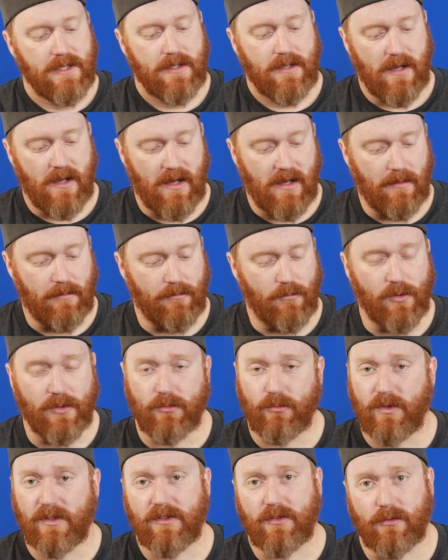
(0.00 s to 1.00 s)
Um,
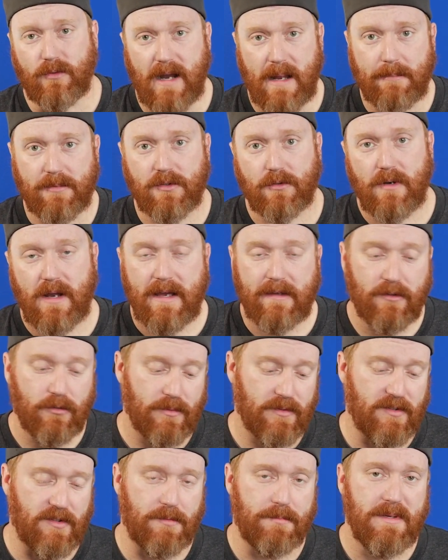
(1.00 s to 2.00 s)
once the ramps arise,
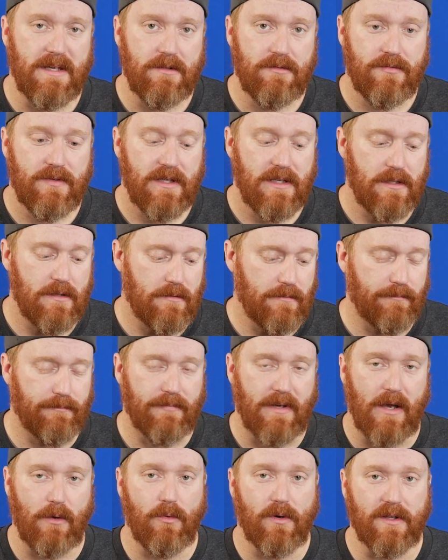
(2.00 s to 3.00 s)
once the speed feed,
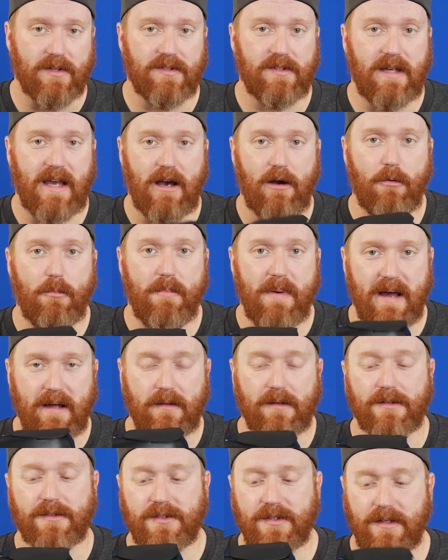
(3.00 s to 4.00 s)
I want to see how
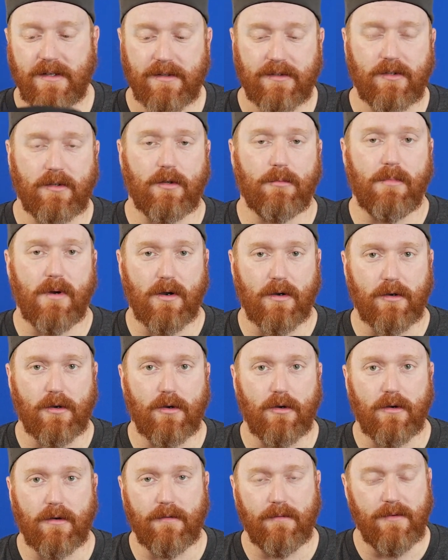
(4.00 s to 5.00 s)
balanced it is on the
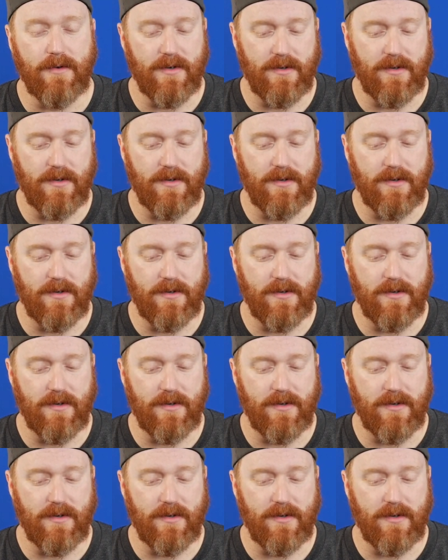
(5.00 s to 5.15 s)
marker.